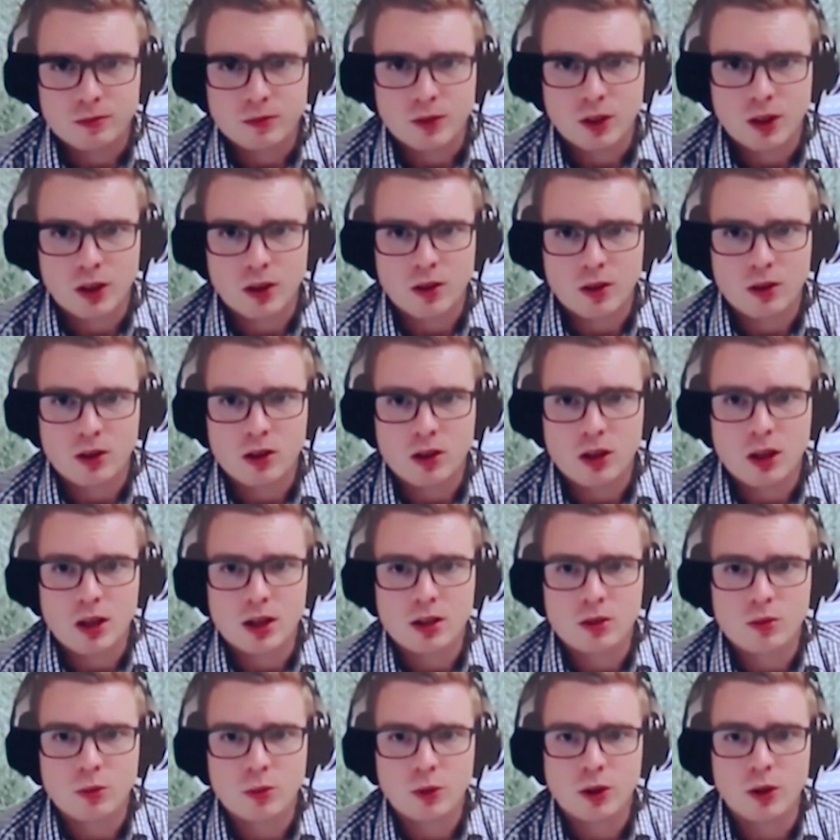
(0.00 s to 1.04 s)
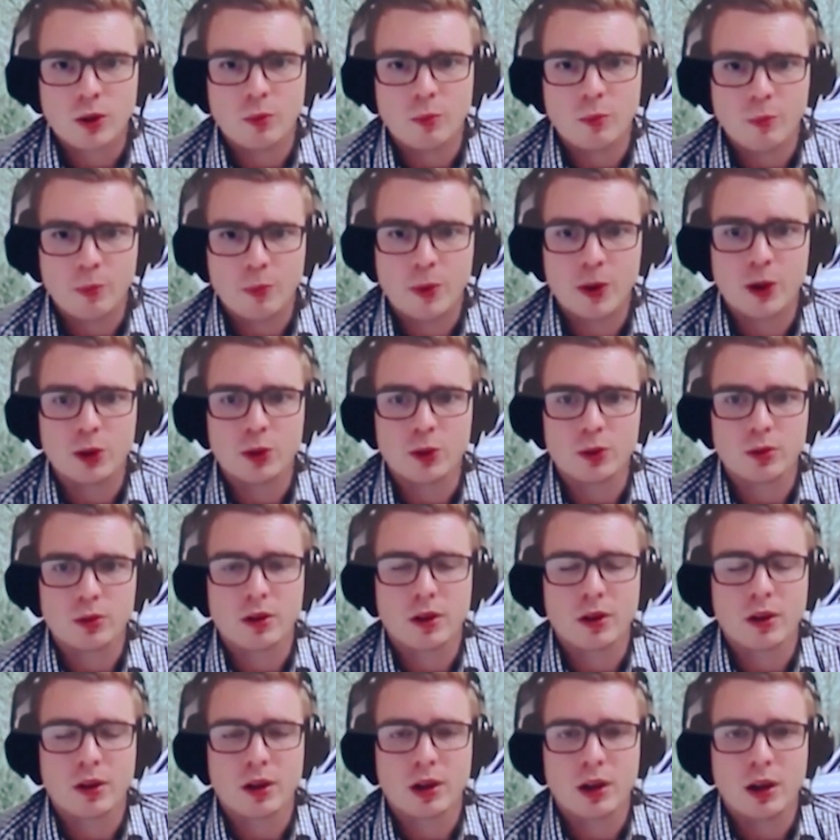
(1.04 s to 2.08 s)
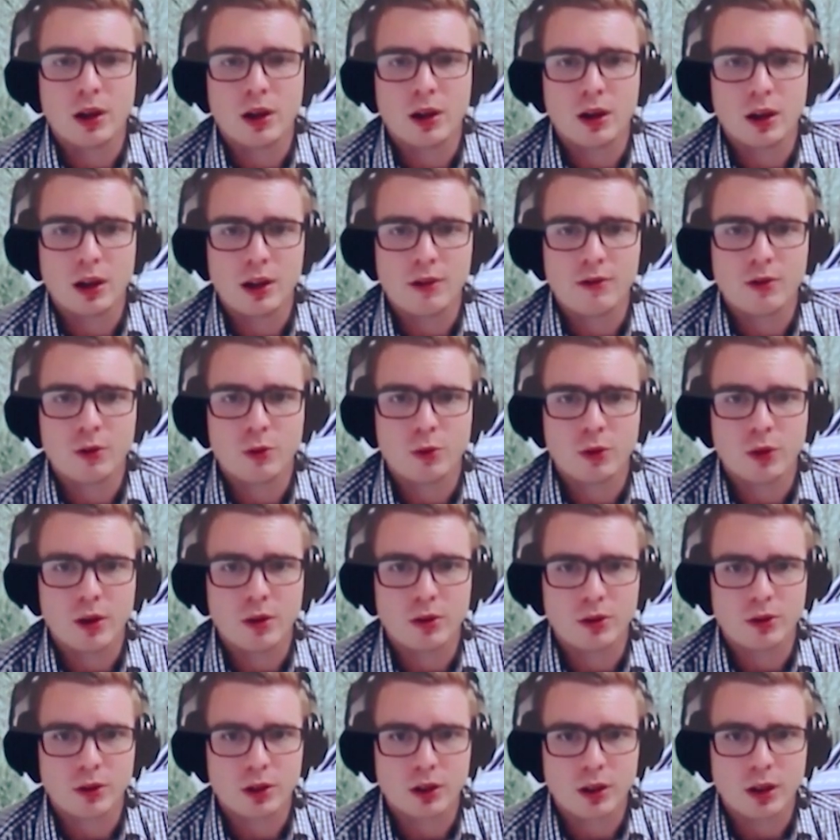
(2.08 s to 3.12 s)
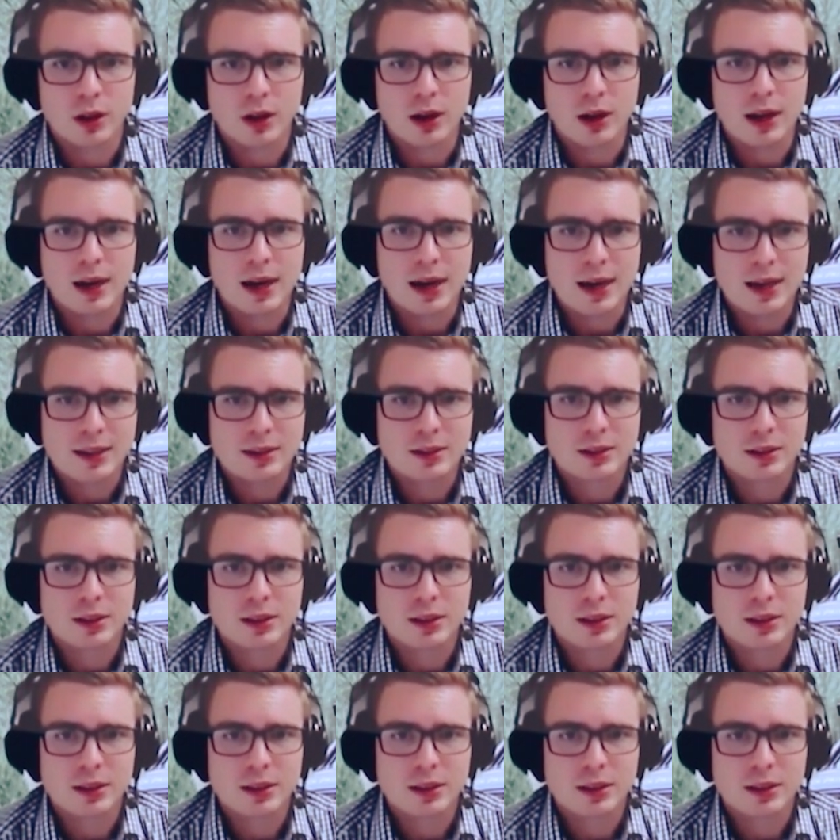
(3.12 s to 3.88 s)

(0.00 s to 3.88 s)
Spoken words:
they just weren't built at a level that was going to last,